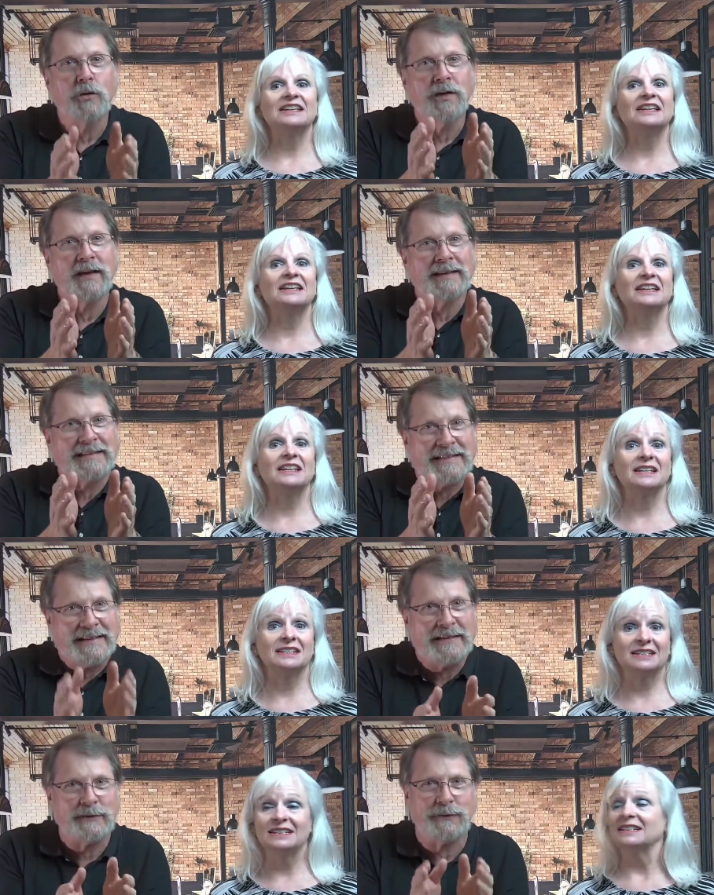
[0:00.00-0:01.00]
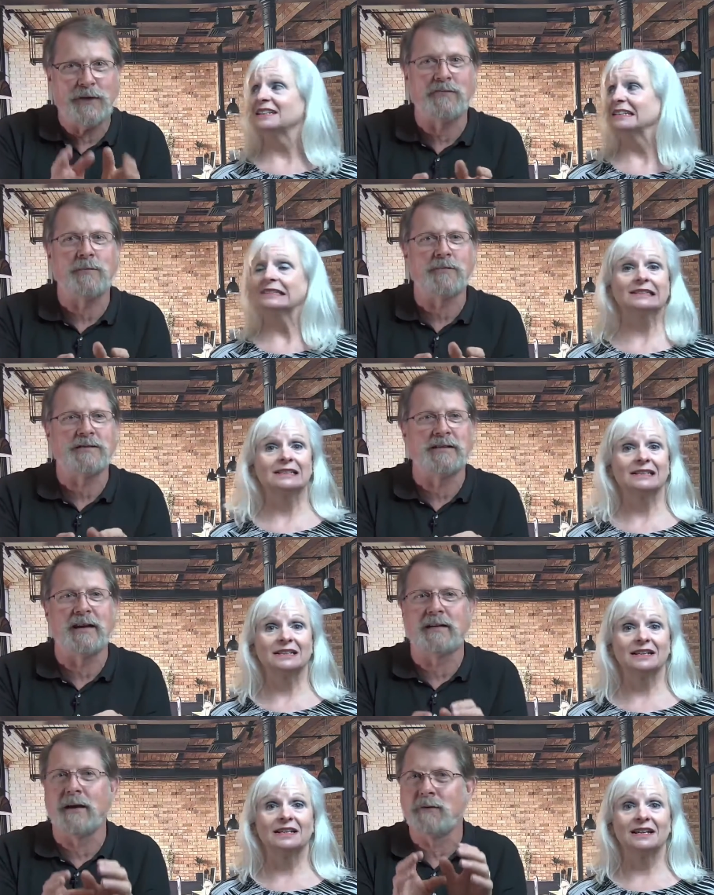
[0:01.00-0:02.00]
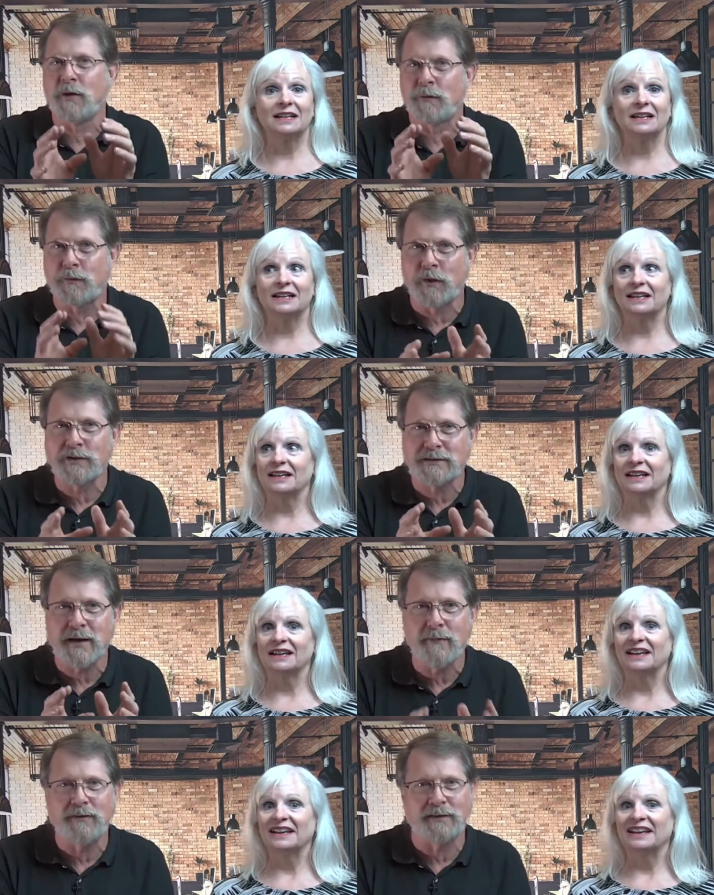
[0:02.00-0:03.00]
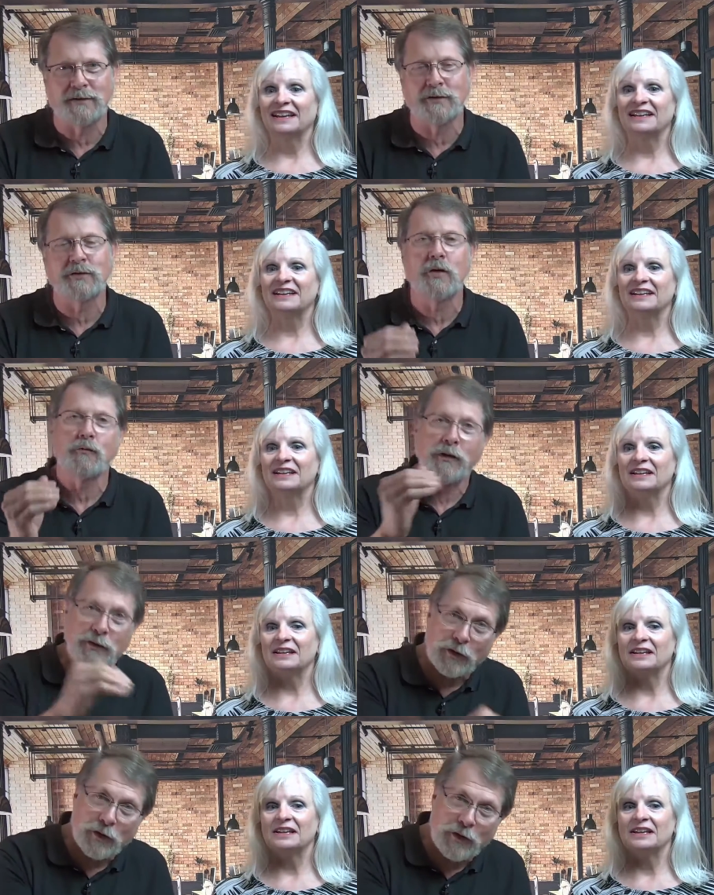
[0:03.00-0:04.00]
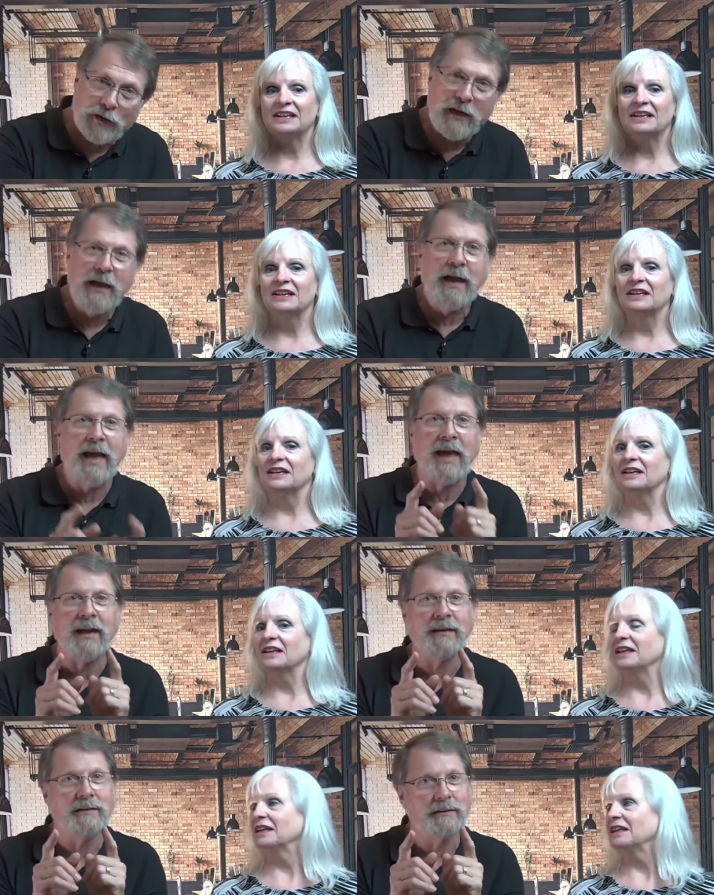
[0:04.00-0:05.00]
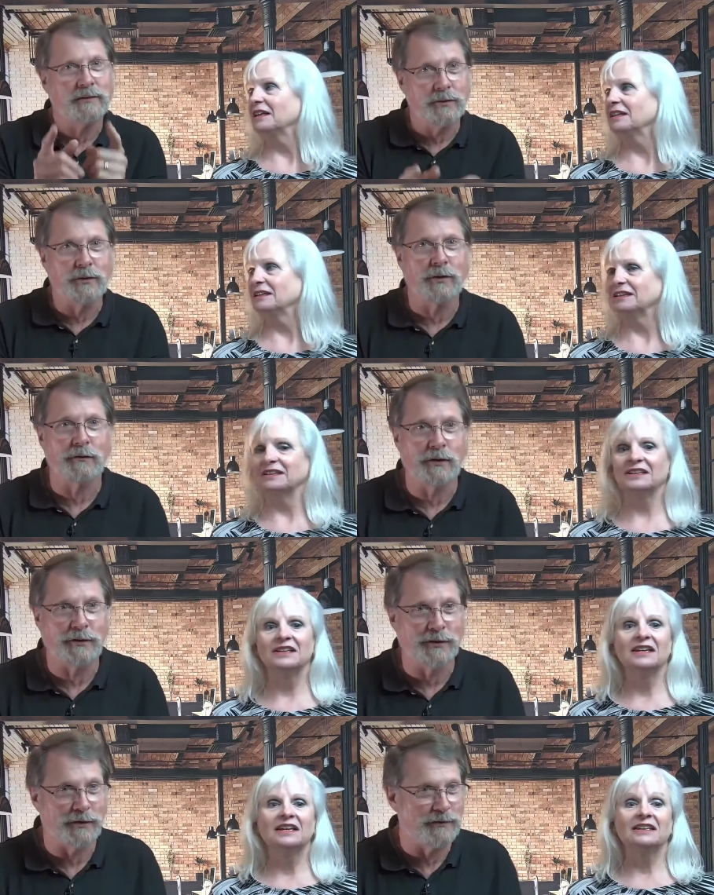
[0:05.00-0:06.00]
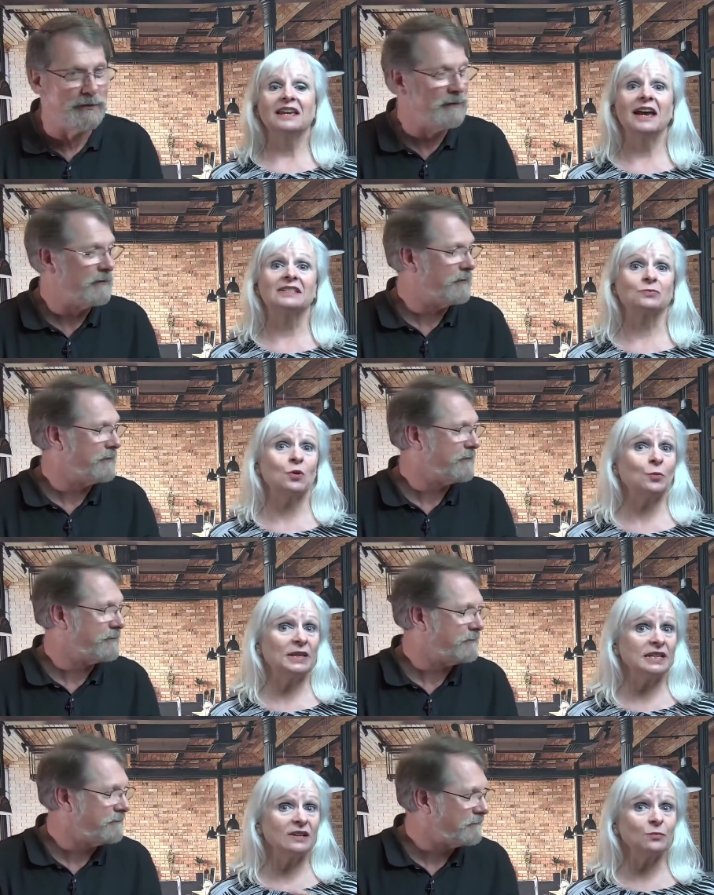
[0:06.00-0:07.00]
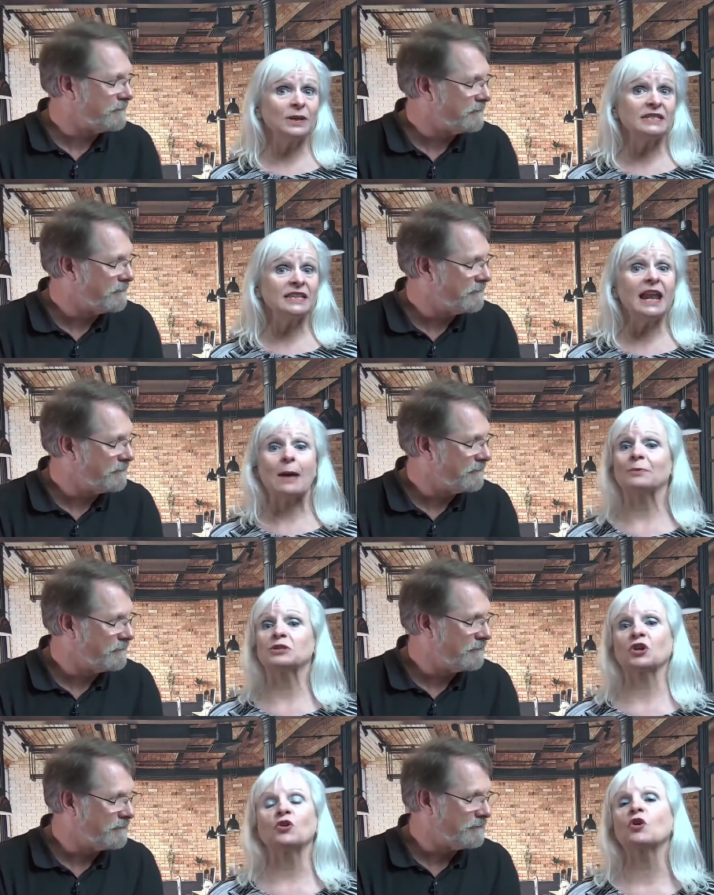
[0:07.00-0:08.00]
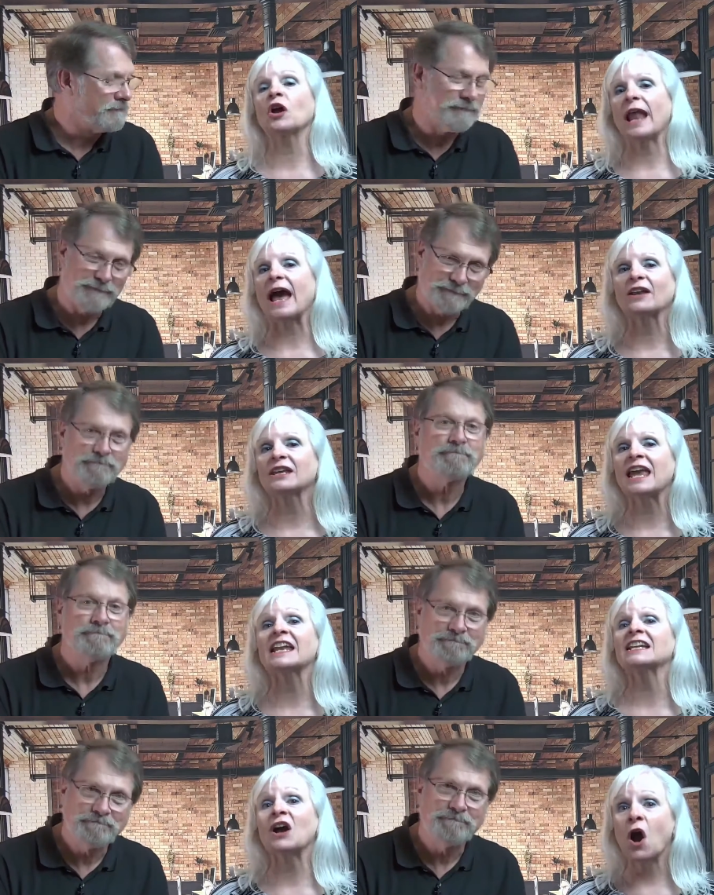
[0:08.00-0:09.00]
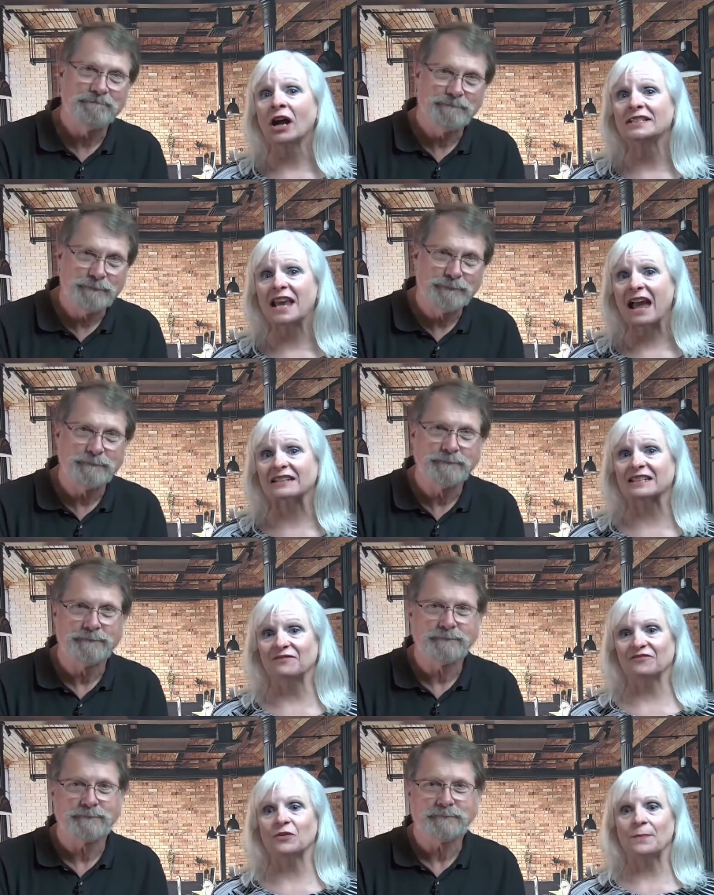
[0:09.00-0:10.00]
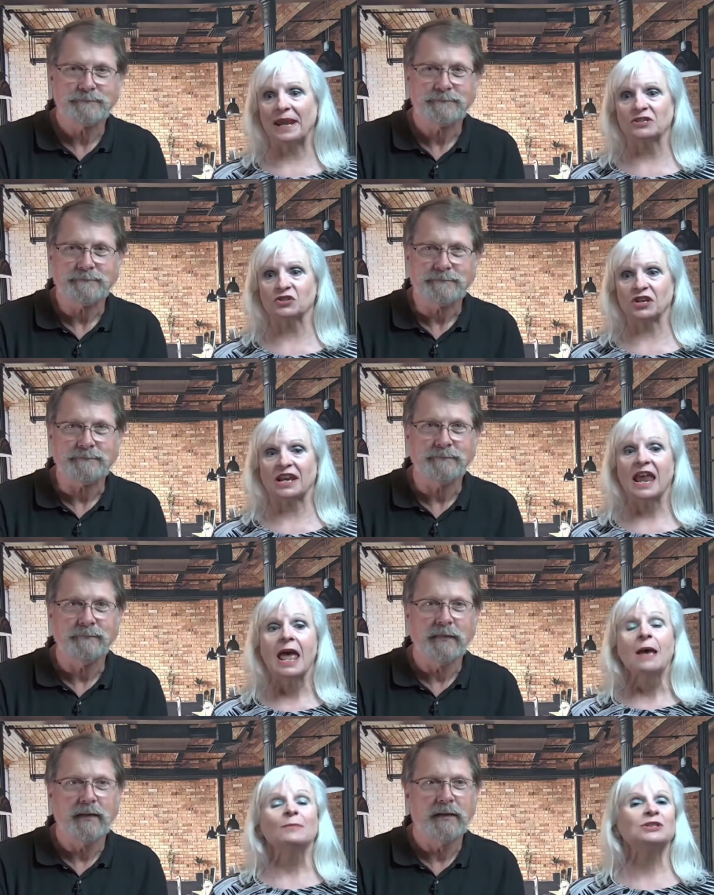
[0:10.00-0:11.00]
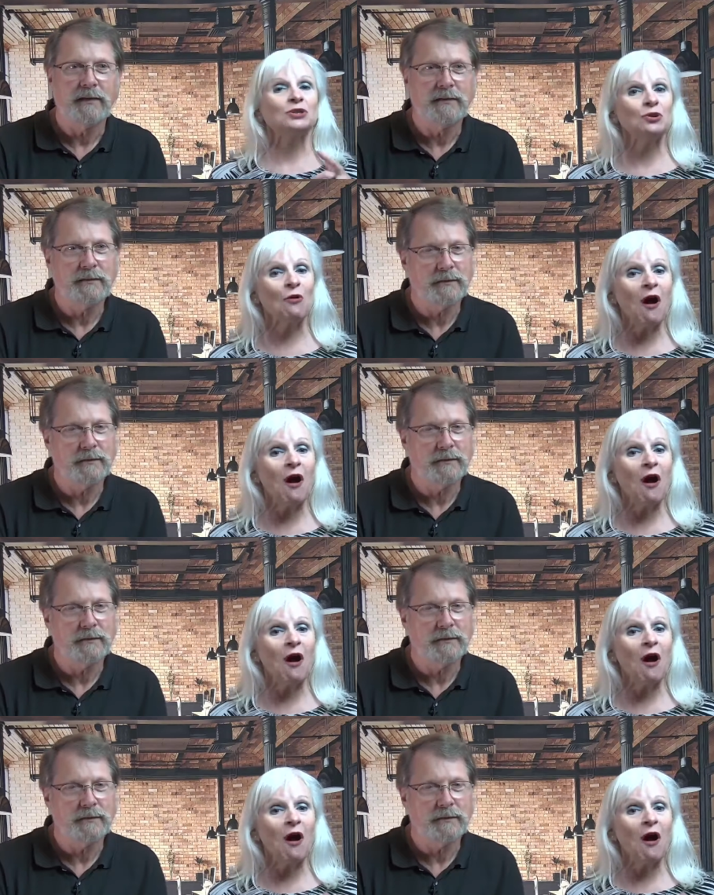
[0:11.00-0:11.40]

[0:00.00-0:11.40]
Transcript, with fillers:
Speaker 1: that at least 50% of your first time visitors return and so you can grow your church.
Speaker 2: Yes, well, we did a recent episode on how to get contact information, but too